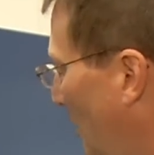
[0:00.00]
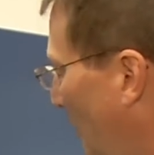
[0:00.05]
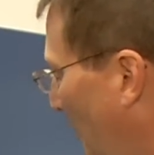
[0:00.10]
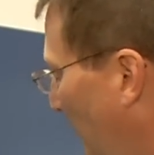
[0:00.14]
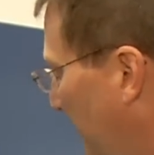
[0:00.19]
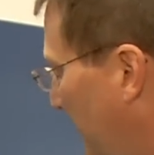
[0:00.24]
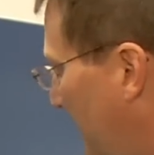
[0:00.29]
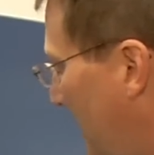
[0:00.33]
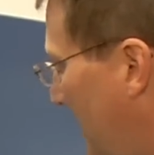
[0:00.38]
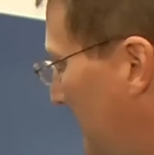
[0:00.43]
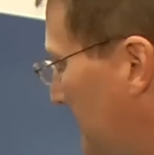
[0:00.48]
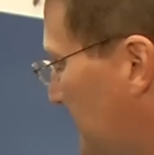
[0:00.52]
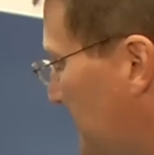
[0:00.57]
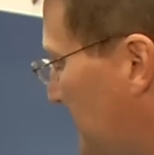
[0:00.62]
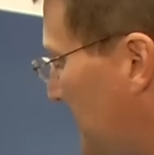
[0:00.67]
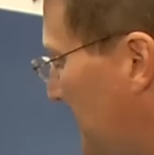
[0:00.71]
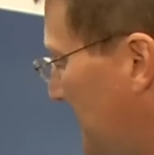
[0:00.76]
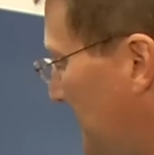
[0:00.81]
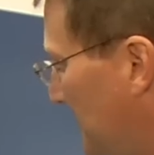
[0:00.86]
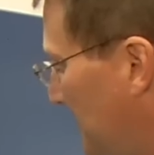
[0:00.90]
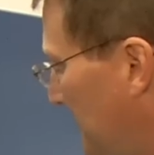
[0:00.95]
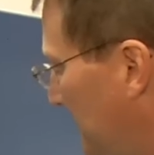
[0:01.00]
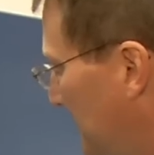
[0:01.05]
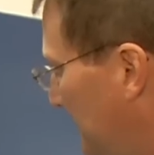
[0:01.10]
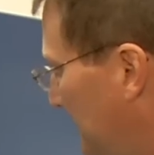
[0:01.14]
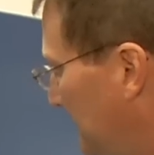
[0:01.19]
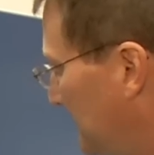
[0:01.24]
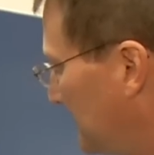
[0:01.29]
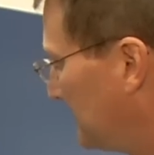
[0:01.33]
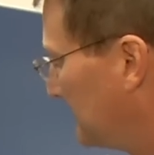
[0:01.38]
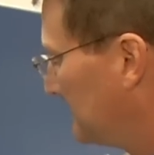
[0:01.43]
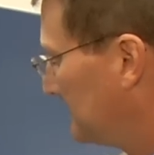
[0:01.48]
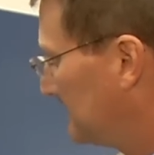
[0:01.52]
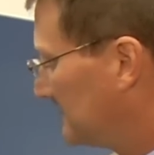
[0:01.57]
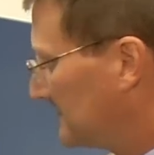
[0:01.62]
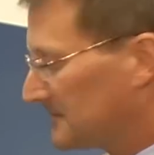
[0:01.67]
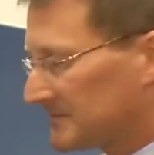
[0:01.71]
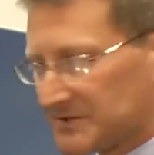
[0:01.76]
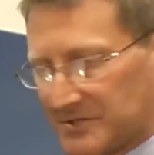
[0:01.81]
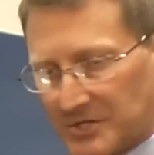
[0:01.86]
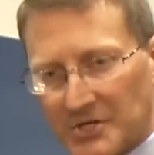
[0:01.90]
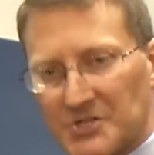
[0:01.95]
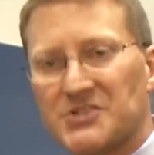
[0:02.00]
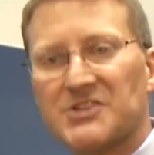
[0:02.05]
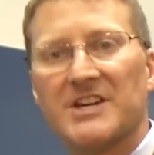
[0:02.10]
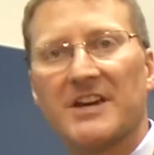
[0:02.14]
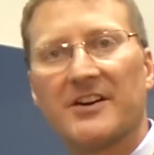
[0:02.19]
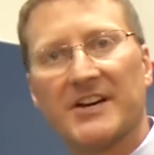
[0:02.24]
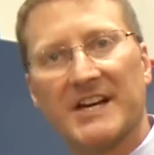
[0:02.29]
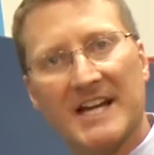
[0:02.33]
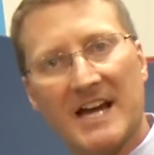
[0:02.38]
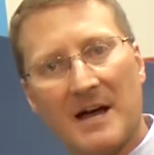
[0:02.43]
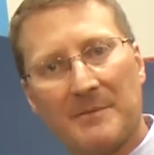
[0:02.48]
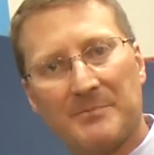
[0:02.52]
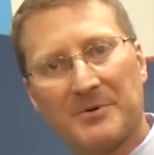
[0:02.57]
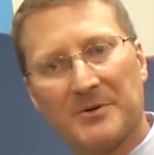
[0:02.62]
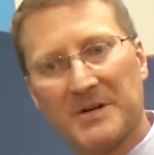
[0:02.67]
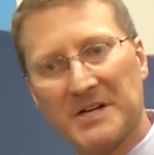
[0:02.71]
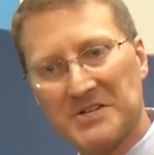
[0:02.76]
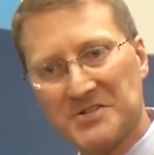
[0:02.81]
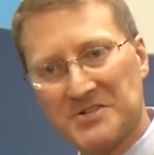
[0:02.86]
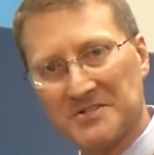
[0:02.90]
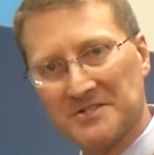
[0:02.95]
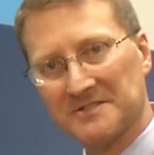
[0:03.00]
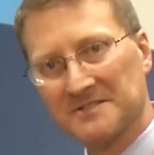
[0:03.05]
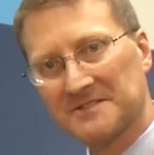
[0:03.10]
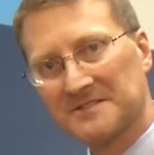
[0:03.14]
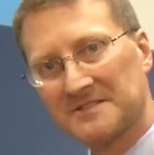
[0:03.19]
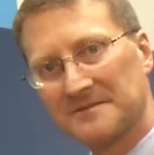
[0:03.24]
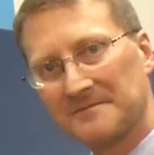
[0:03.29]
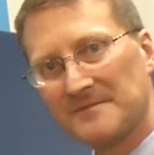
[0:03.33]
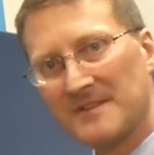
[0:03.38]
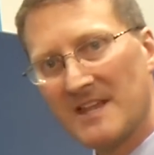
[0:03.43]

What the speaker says: we come to tertiary operations.